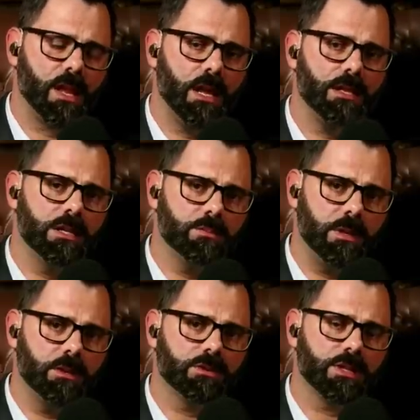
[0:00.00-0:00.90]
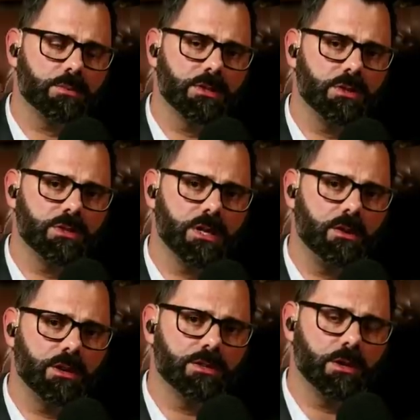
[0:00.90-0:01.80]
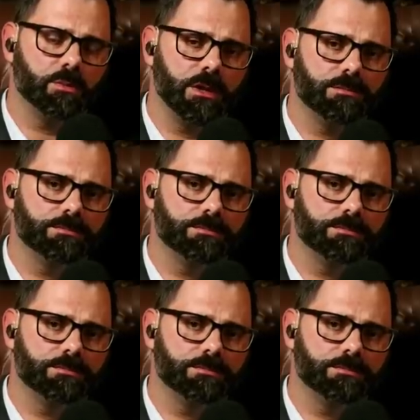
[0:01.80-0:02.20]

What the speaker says: and his penal substitutionary atonement.